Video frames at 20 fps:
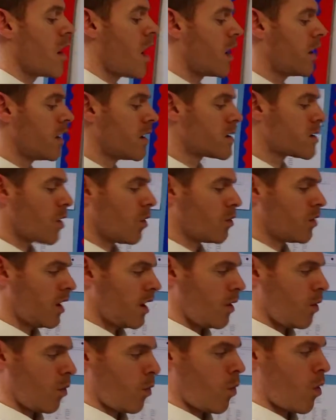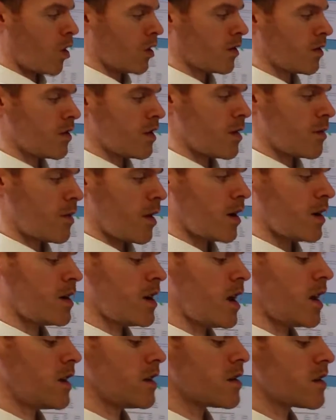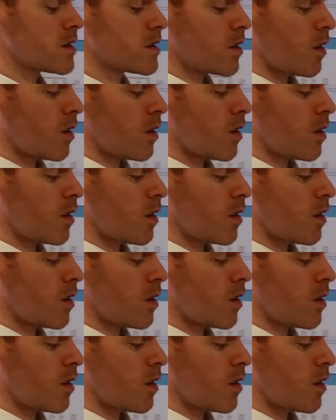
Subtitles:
And it's only one of them I need.